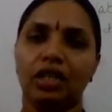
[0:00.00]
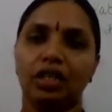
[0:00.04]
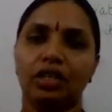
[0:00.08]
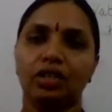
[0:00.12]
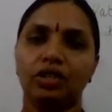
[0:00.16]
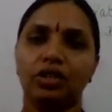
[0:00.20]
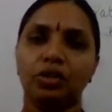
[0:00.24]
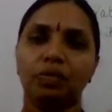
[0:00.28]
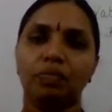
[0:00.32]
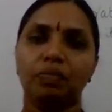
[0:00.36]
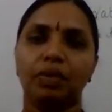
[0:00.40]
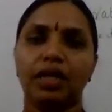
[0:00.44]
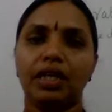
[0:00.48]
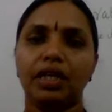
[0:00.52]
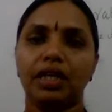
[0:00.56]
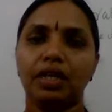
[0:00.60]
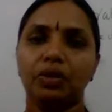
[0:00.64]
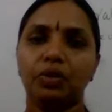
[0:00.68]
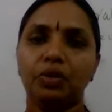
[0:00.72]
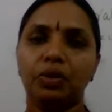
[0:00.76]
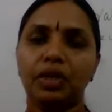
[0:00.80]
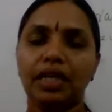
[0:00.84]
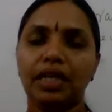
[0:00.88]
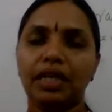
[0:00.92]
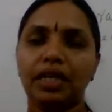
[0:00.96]
So per
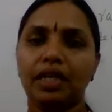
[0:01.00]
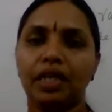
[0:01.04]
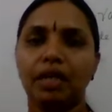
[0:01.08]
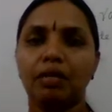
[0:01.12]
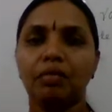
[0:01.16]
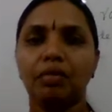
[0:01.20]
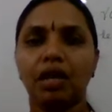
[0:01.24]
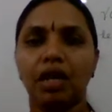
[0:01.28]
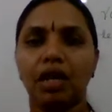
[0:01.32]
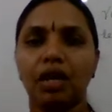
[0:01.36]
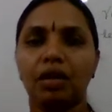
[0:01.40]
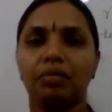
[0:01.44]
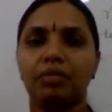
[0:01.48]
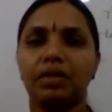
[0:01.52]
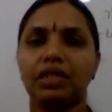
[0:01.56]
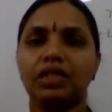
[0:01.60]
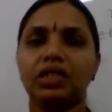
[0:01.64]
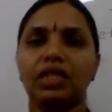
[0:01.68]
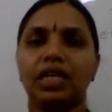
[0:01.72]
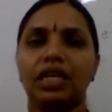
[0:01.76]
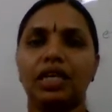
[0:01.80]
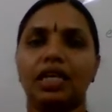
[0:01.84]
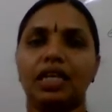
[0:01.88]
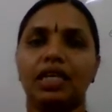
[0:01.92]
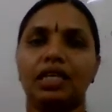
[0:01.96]
unit of how much
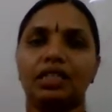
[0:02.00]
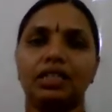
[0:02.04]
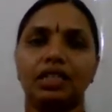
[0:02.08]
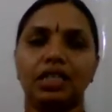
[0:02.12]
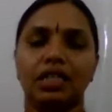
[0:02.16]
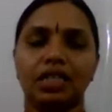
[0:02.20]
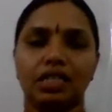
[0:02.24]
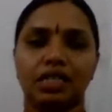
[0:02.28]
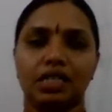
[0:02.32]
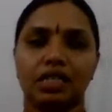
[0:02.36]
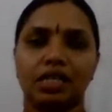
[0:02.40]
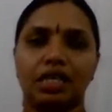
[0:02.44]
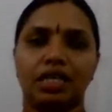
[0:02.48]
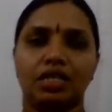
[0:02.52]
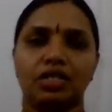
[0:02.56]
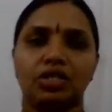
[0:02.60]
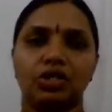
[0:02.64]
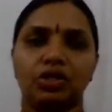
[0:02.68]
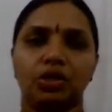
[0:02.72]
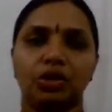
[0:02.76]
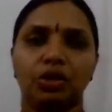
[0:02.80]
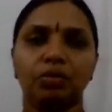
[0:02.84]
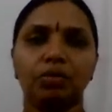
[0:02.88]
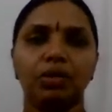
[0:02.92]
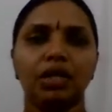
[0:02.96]
energy is
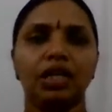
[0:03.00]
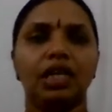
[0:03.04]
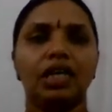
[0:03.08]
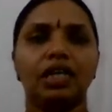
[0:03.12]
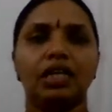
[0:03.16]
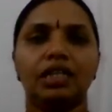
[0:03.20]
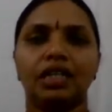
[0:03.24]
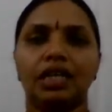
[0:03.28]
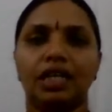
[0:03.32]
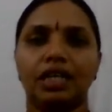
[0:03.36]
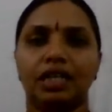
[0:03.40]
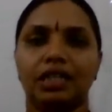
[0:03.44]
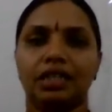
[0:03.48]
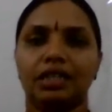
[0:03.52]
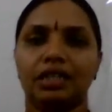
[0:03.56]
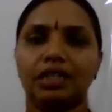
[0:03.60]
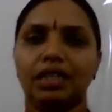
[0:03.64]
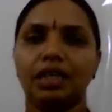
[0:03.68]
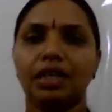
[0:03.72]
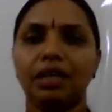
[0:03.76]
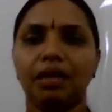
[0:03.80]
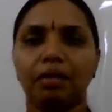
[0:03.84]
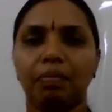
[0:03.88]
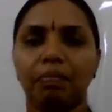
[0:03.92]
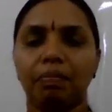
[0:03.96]
consumed, that is
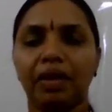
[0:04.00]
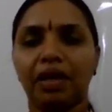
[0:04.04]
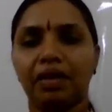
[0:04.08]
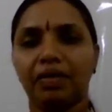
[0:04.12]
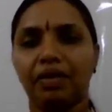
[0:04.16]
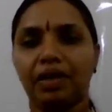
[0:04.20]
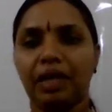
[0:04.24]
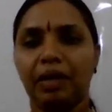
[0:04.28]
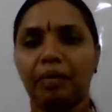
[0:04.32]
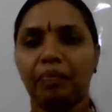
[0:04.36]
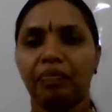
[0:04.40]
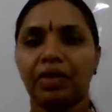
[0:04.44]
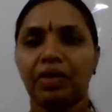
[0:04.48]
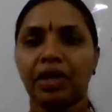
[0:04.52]
the power.